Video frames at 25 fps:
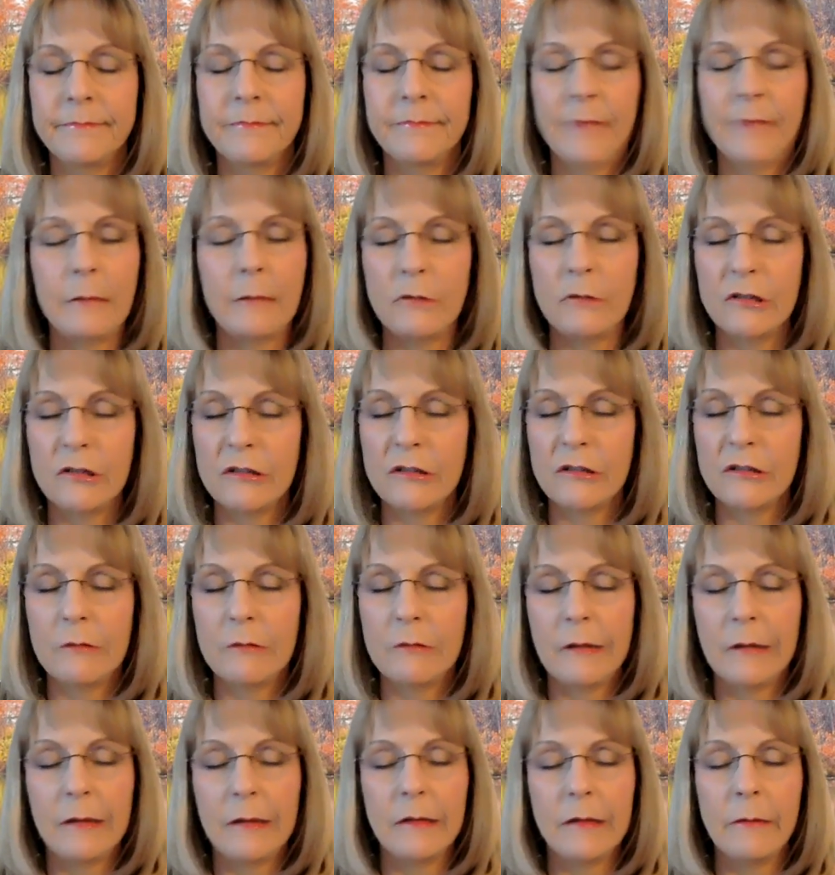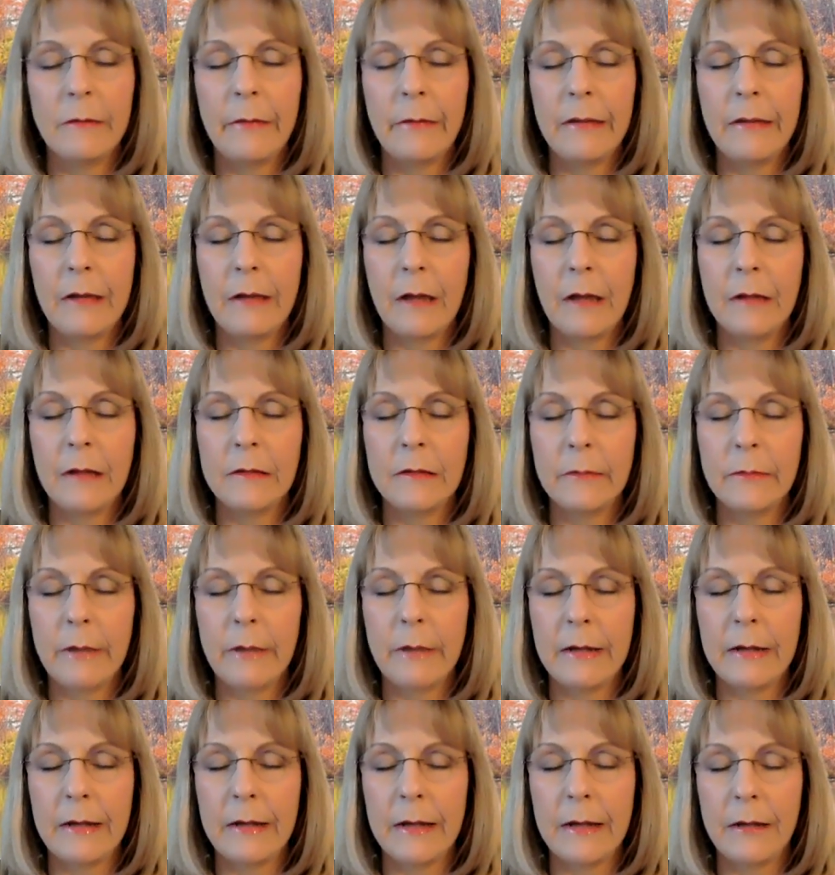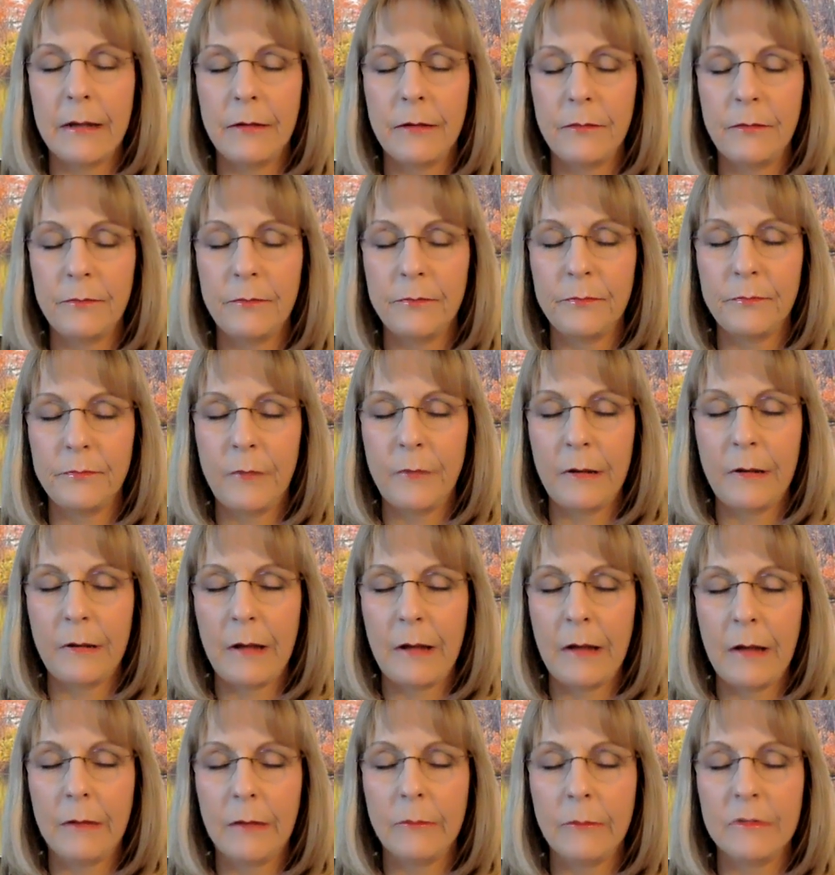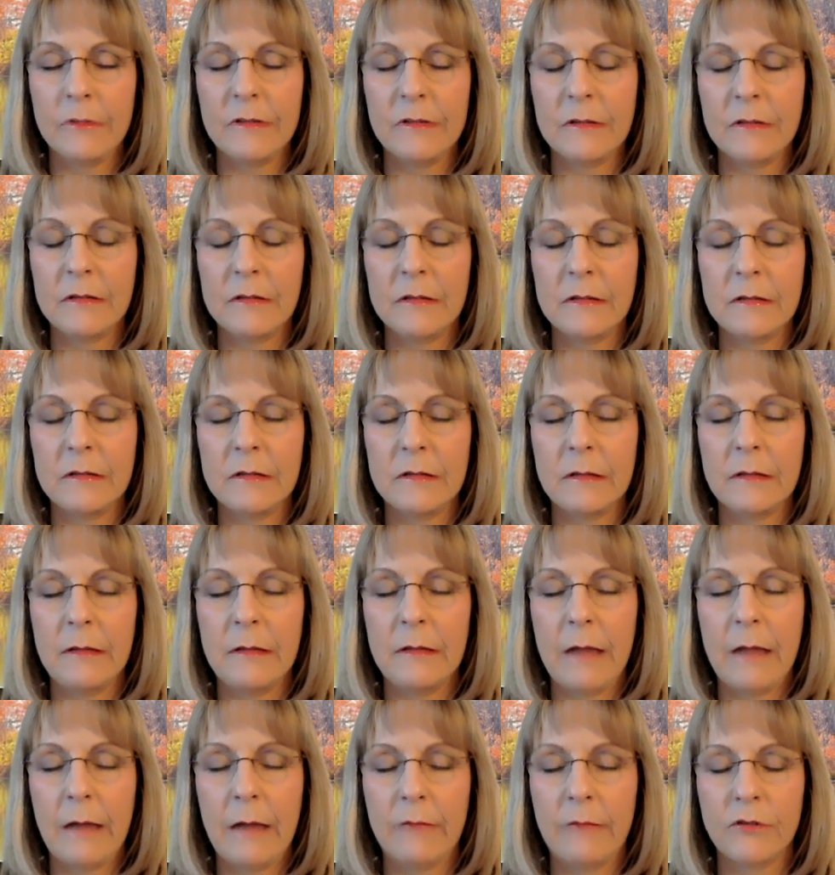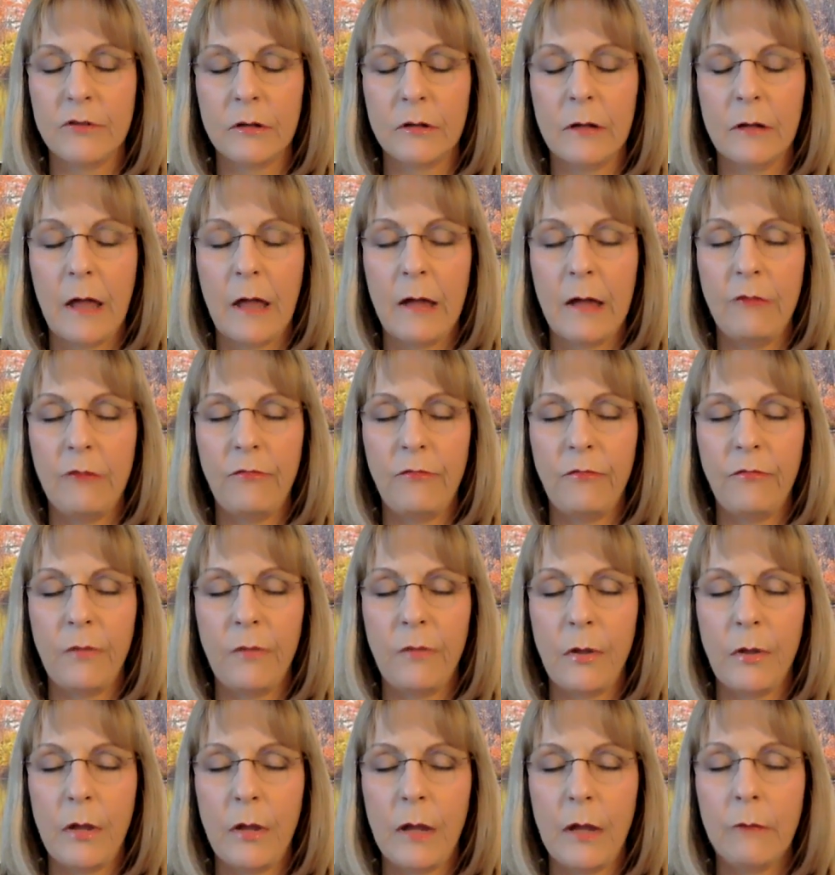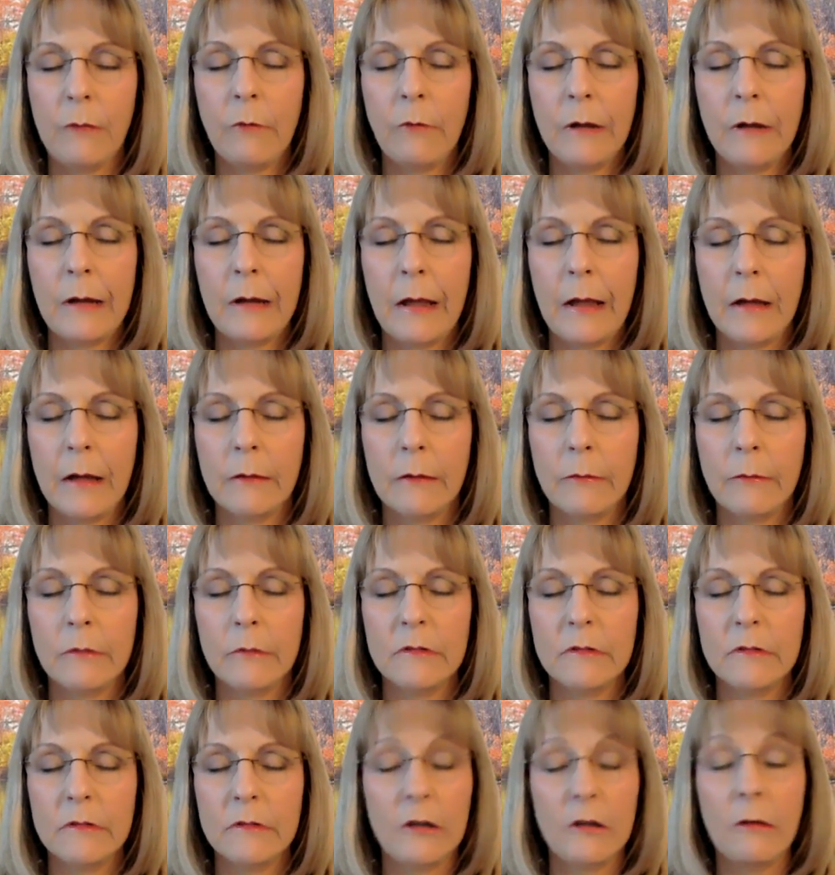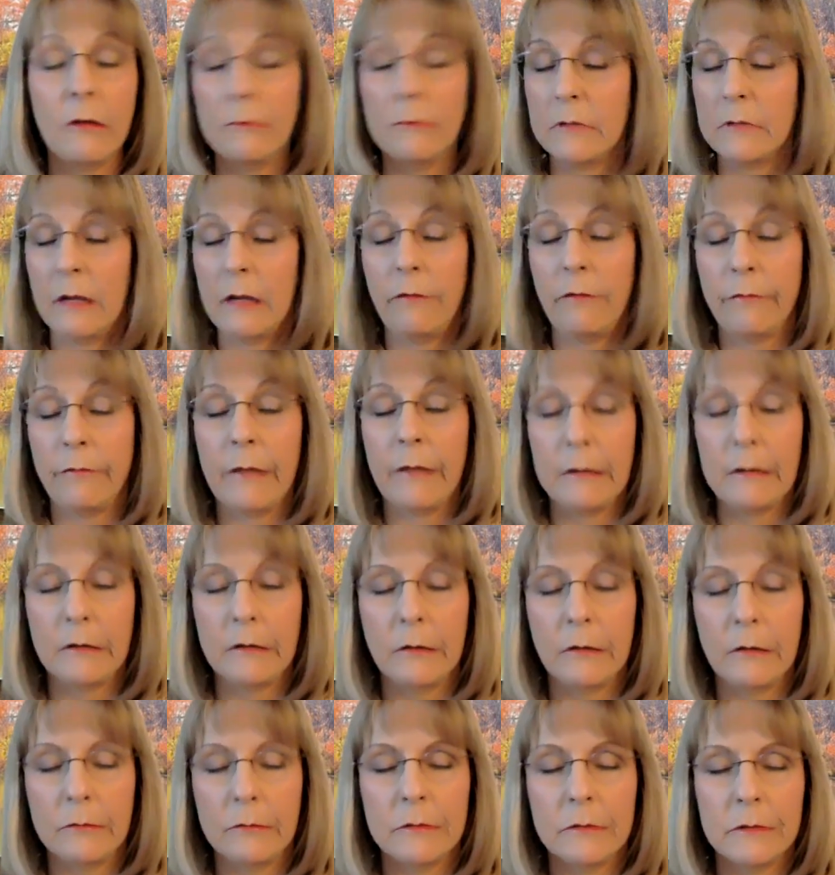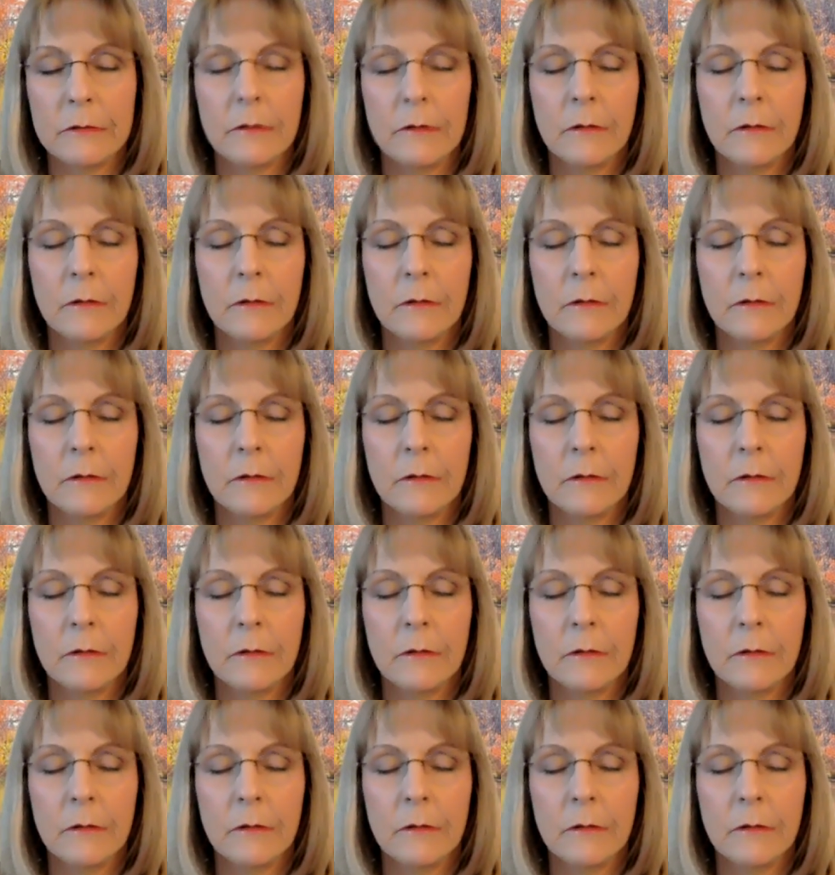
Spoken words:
I'm just tuning into my guides right now. What animals exist in the afterlife and what animals don't, if they don't?